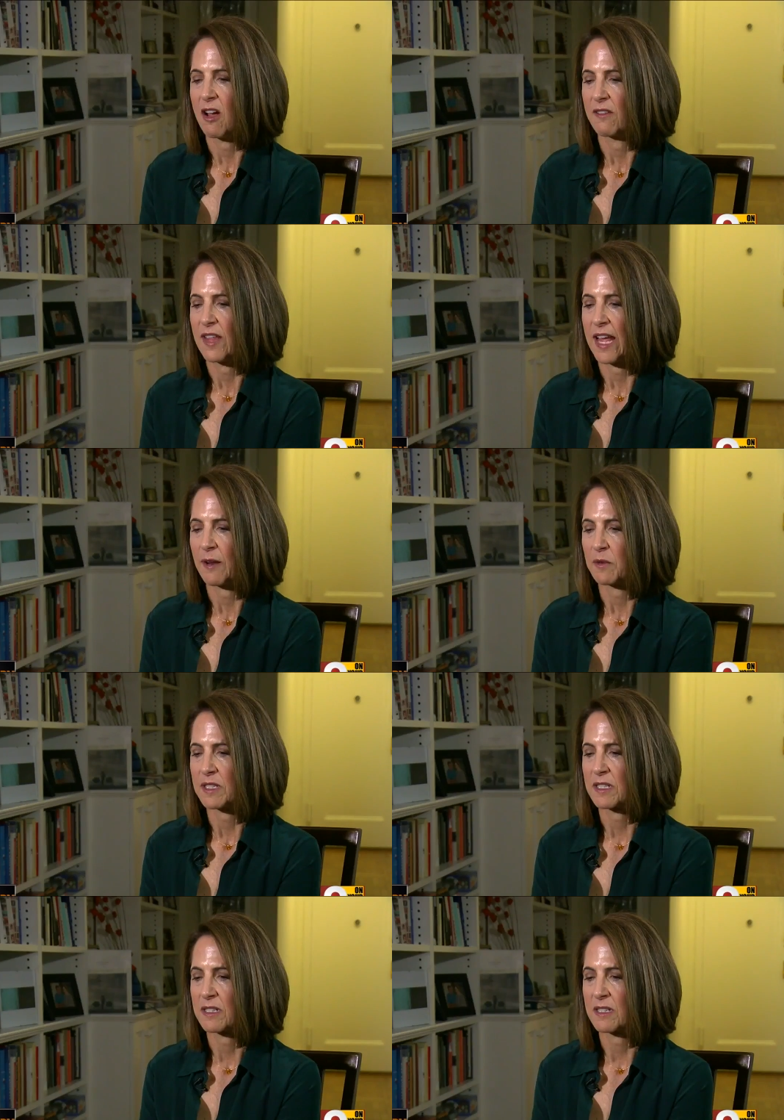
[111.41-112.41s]
all of that
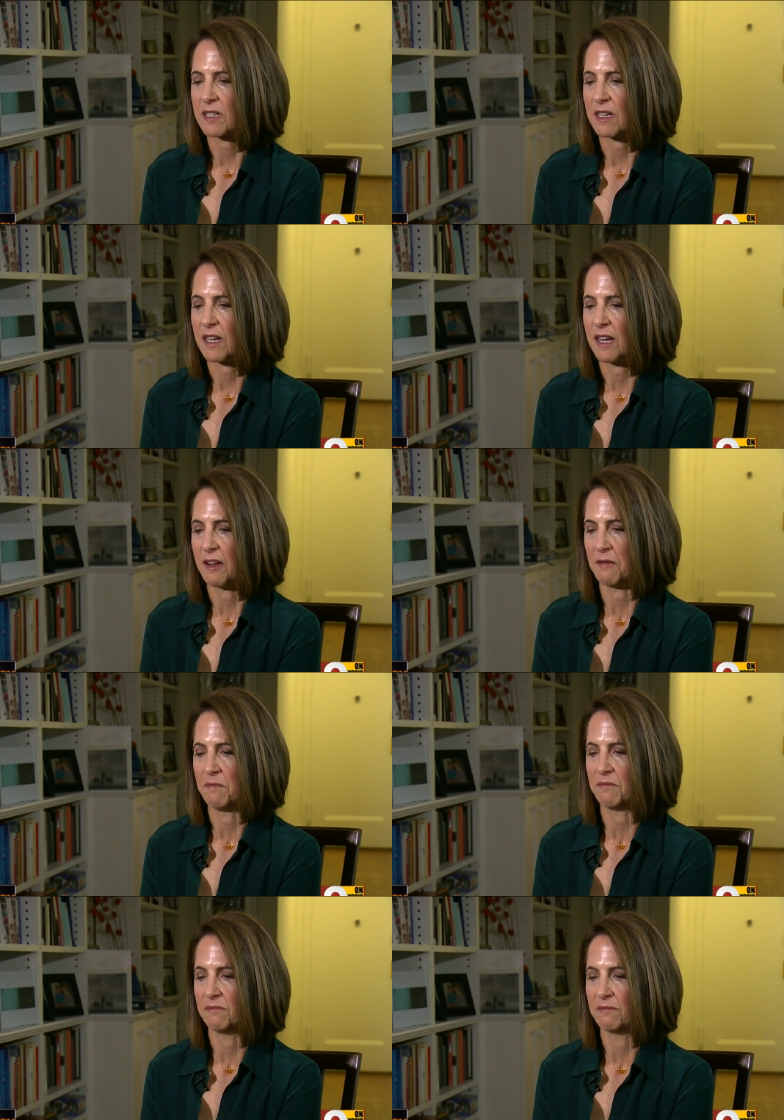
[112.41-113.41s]
was
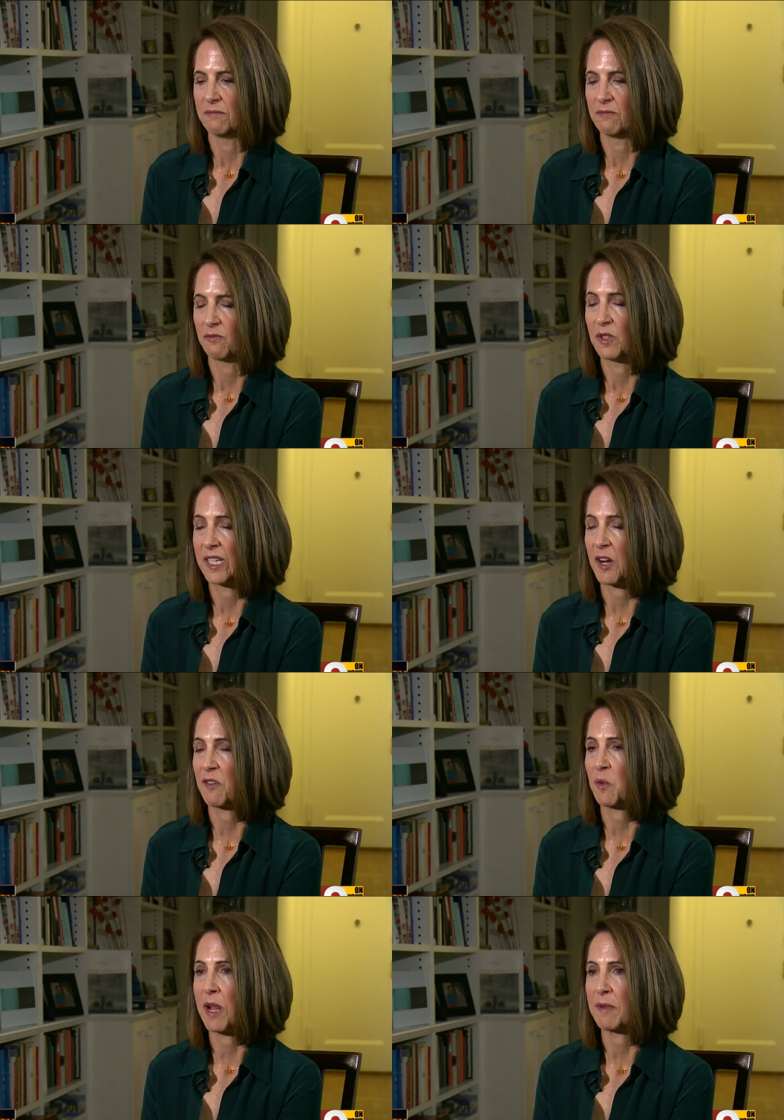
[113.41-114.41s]
really
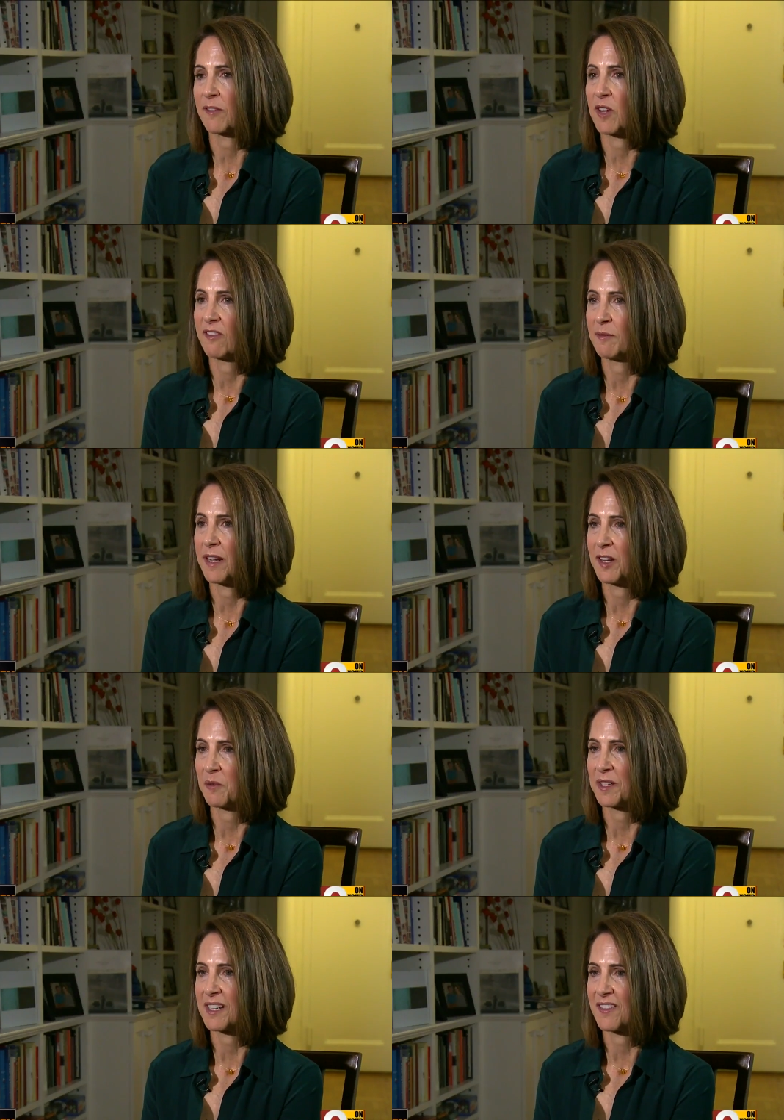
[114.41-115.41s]
overwhelming for everybody who
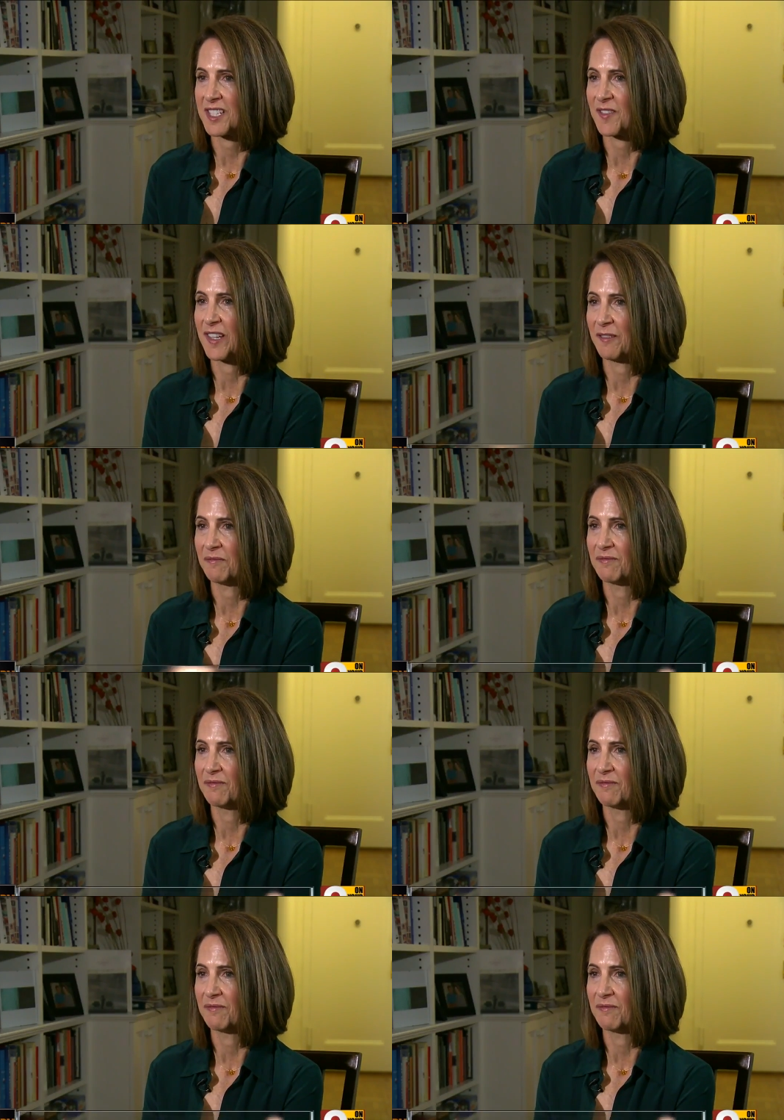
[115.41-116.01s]
worked on this film.